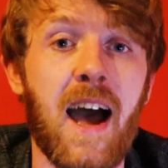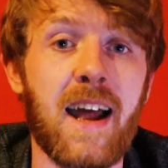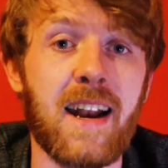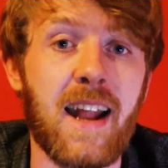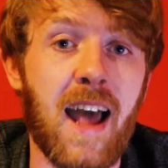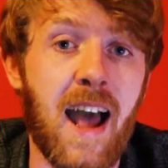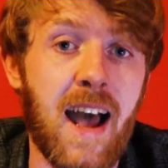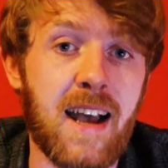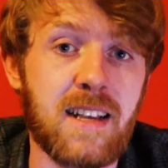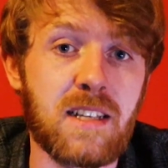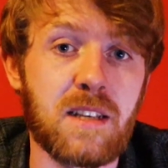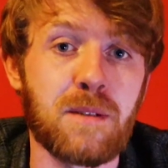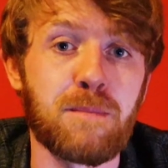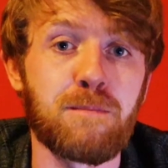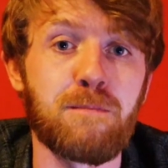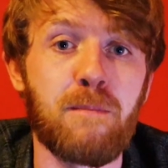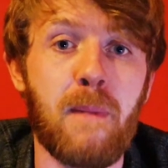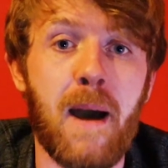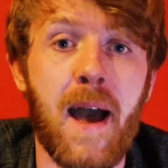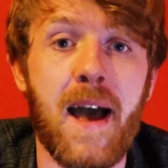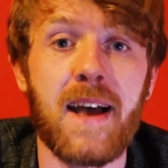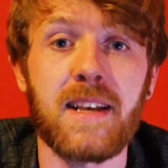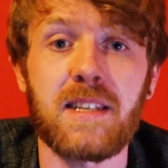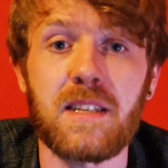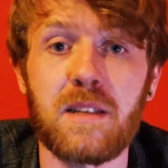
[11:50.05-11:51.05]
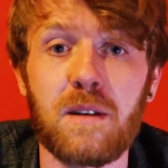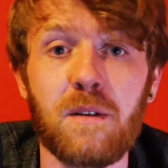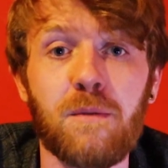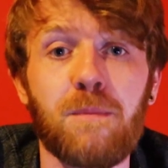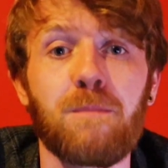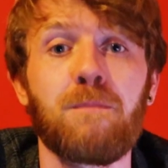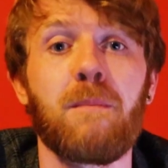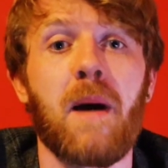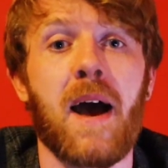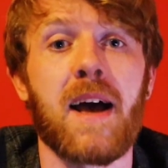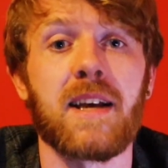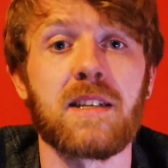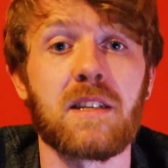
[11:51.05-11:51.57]
and has a
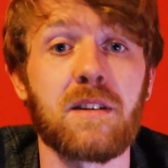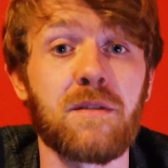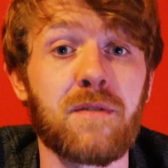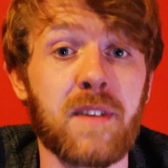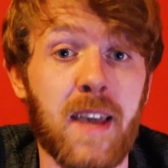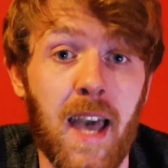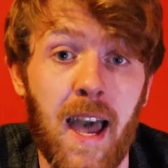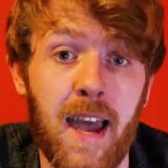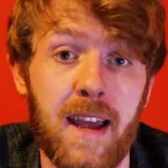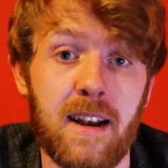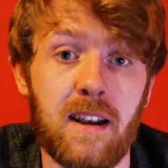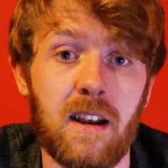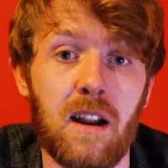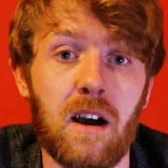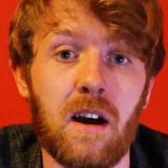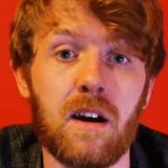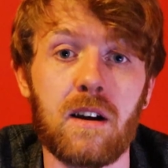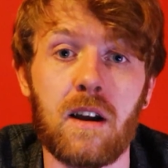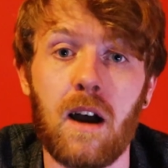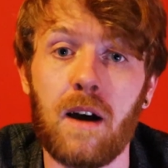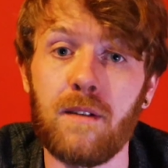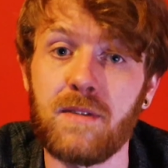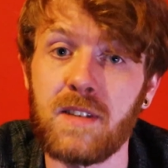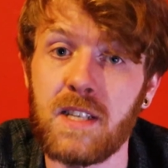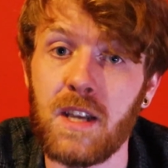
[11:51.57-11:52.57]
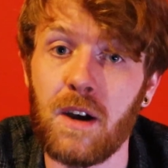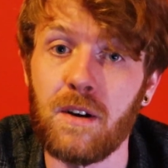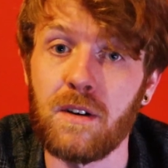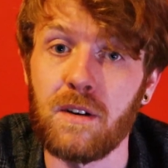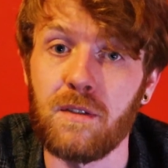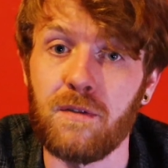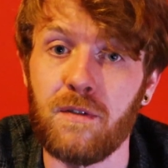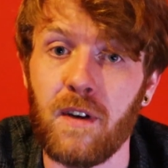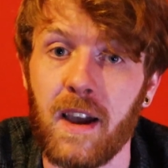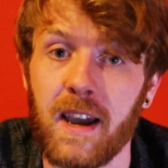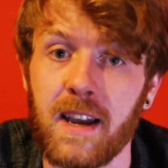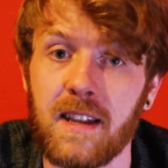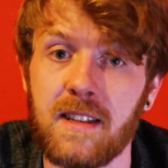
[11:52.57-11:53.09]
massive catalogue of sound
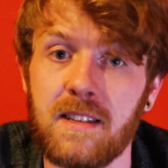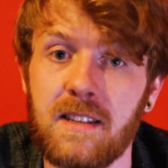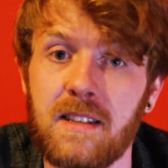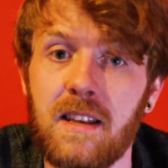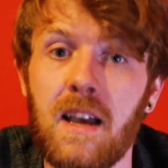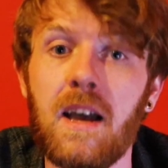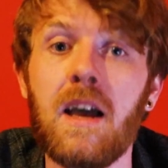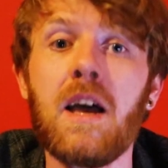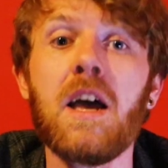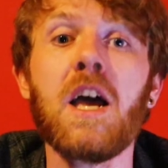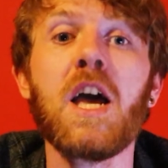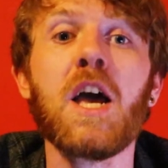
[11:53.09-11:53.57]
effects.